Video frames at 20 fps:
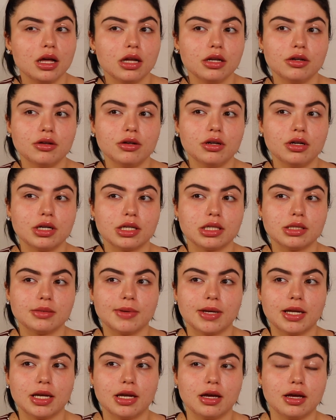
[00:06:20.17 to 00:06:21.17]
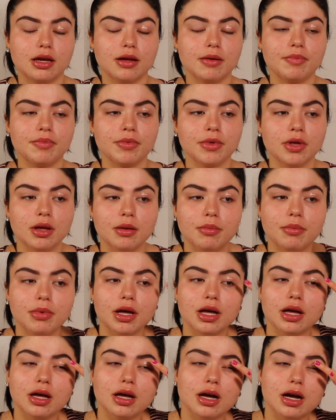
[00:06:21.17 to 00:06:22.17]
Don't know how to explain it,
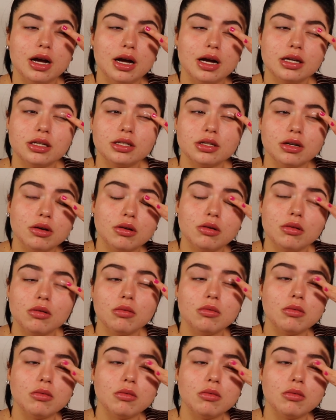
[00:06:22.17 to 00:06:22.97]
but I don't